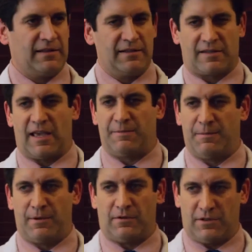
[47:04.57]
in its
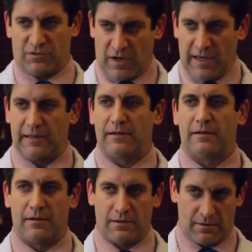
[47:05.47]
capabilities, right?
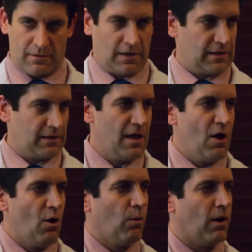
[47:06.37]
Right?
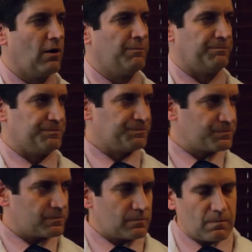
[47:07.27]
Well,
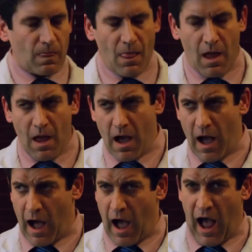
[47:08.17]

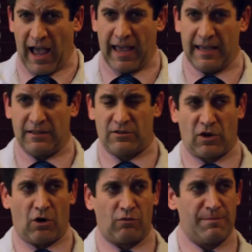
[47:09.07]
I
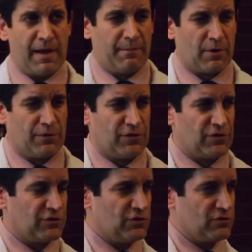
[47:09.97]
don't remember if this
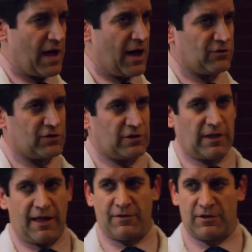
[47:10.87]
is
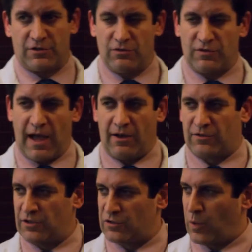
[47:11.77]
2011 or
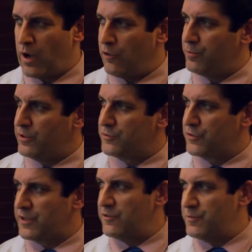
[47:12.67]
2012, please
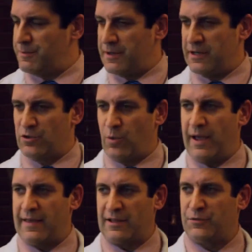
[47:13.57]
forgive me, but either
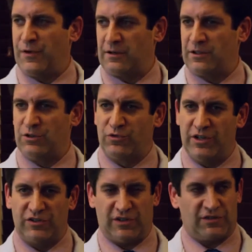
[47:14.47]
way, that's fairly
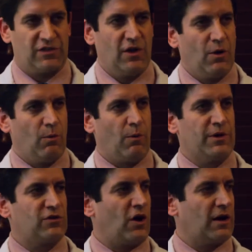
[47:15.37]
recent when
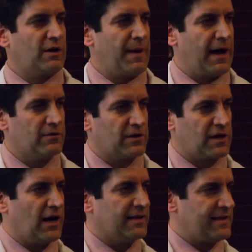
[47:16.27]
we talk about the
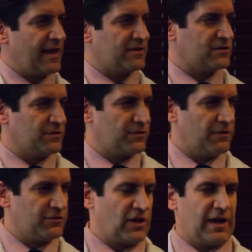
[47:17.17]
context
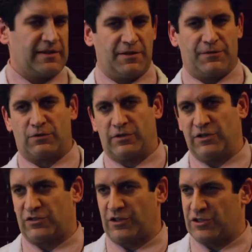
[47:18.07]
of scientific
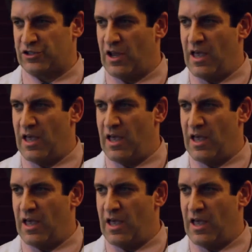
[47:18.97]
research.